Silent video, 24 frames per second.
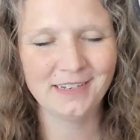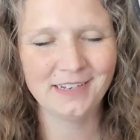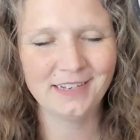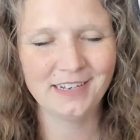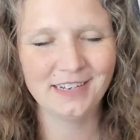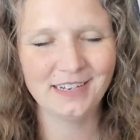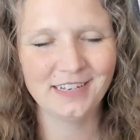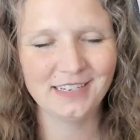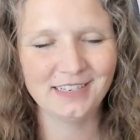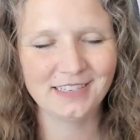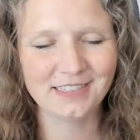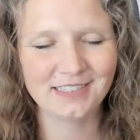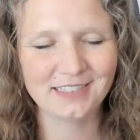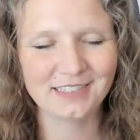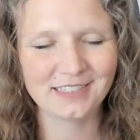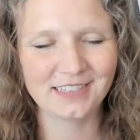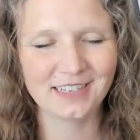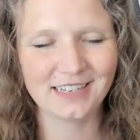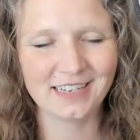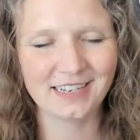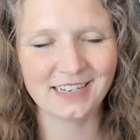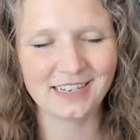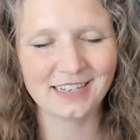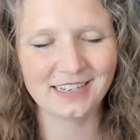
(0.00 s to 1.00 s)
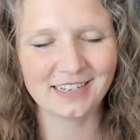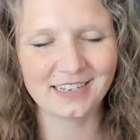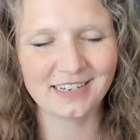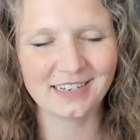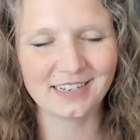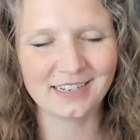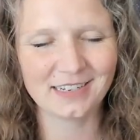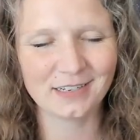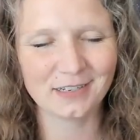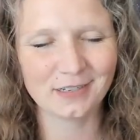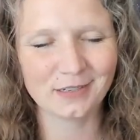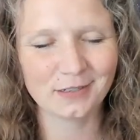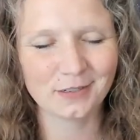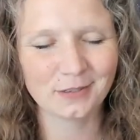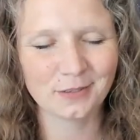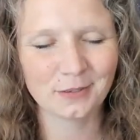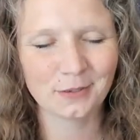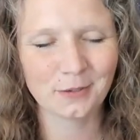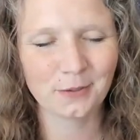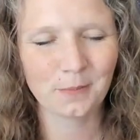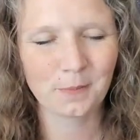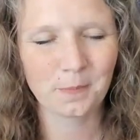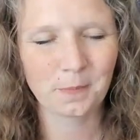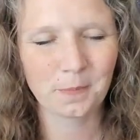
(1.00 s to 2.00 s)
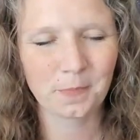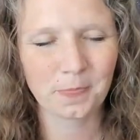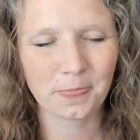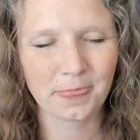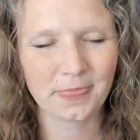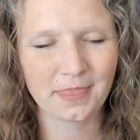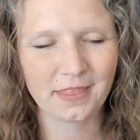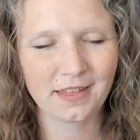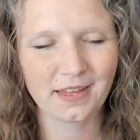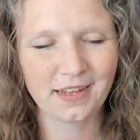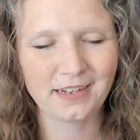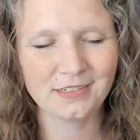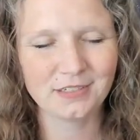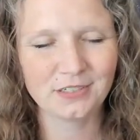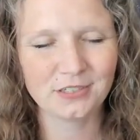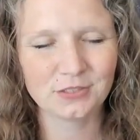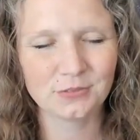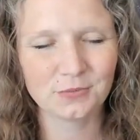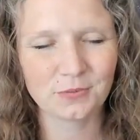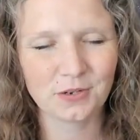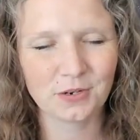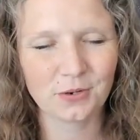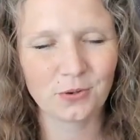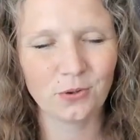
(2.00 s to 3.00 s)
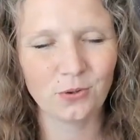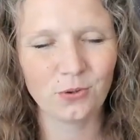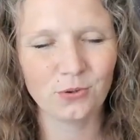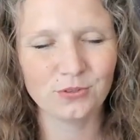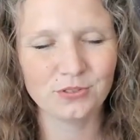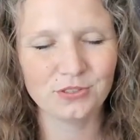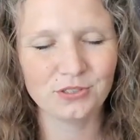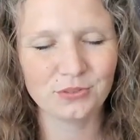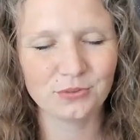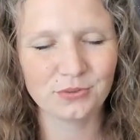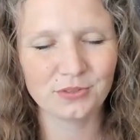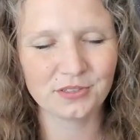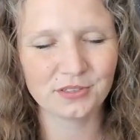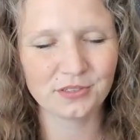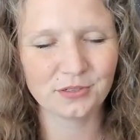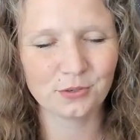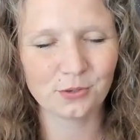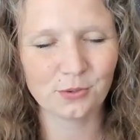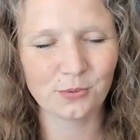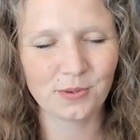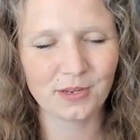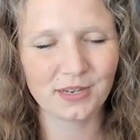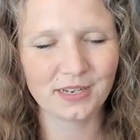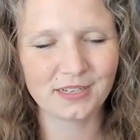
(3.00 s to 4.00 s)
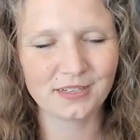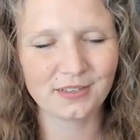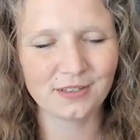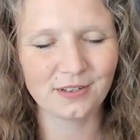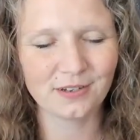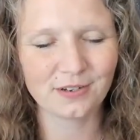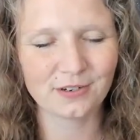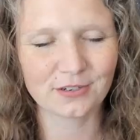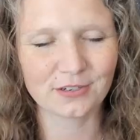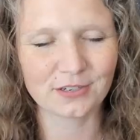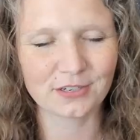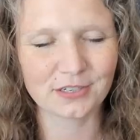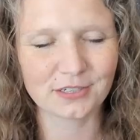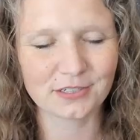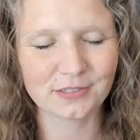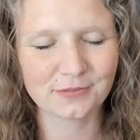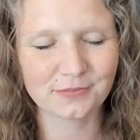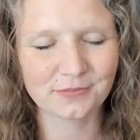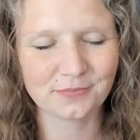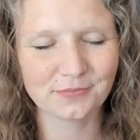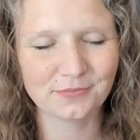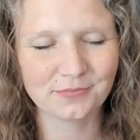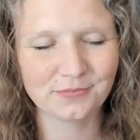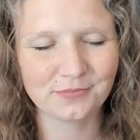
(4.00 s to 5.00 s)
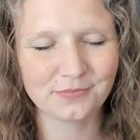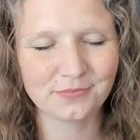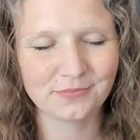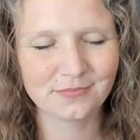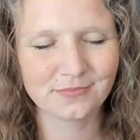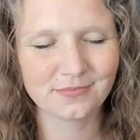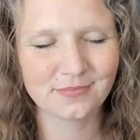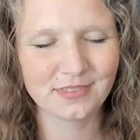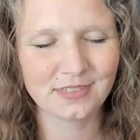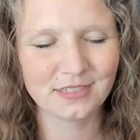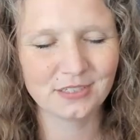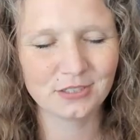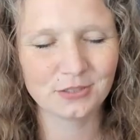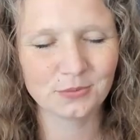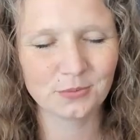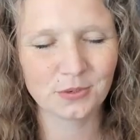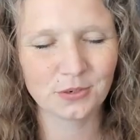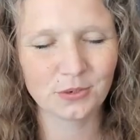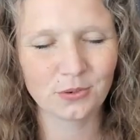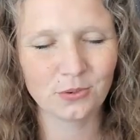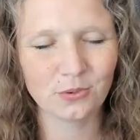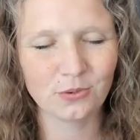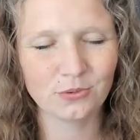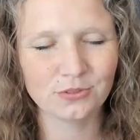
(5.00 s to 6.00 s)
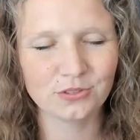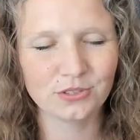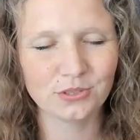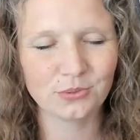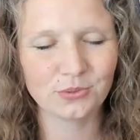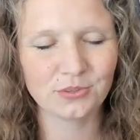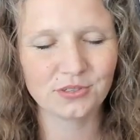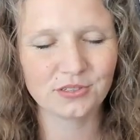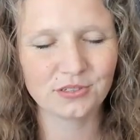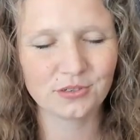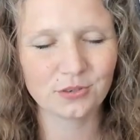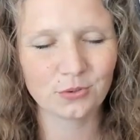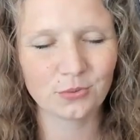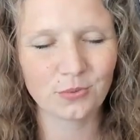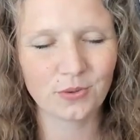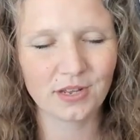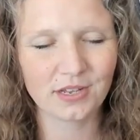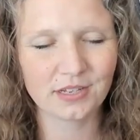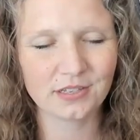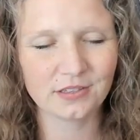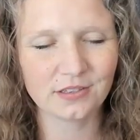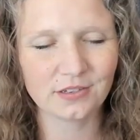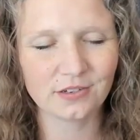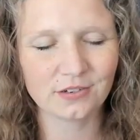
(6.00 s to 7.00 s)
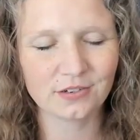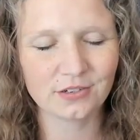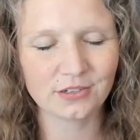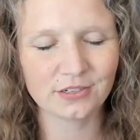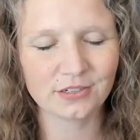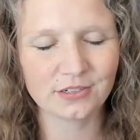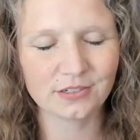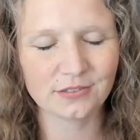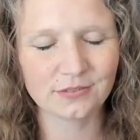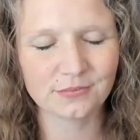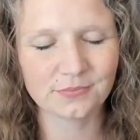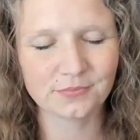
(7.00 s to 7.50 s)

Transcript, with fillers: it's like, uh, I just want to hold you a little while longer. I just want to hold you a little while longer.